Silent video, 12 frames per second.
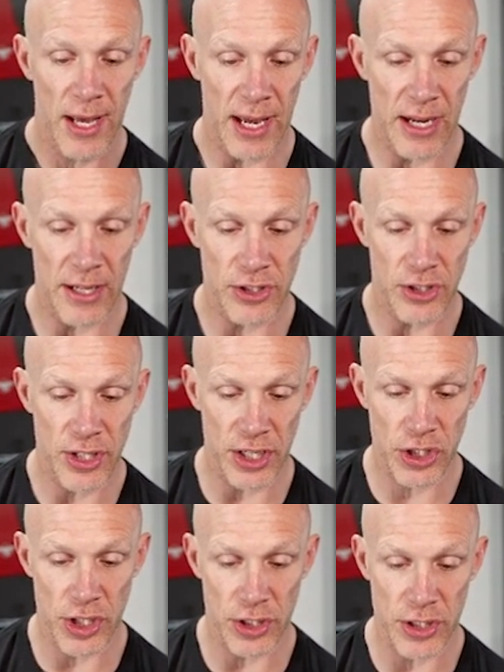in
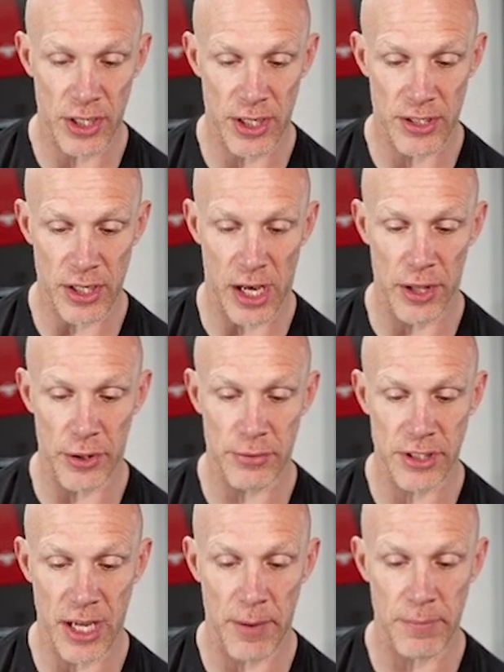addition to its other
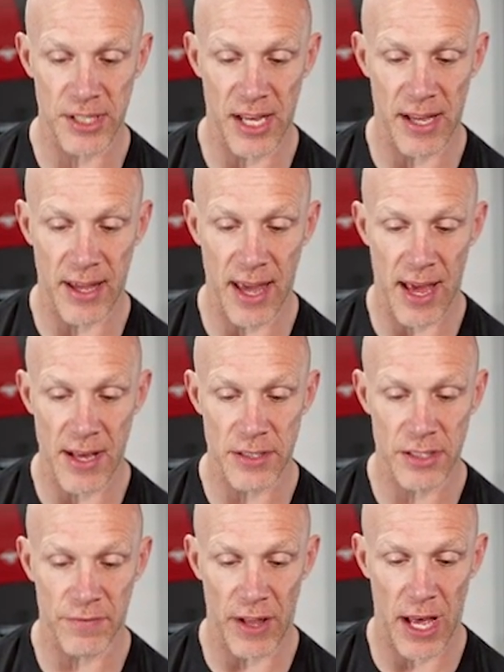types and
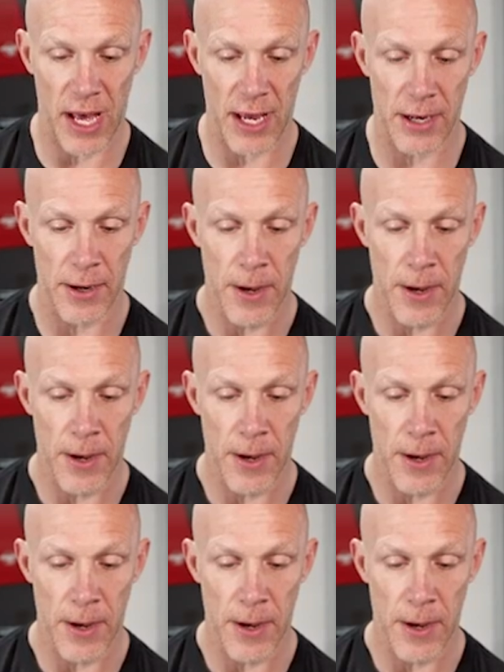gains flying.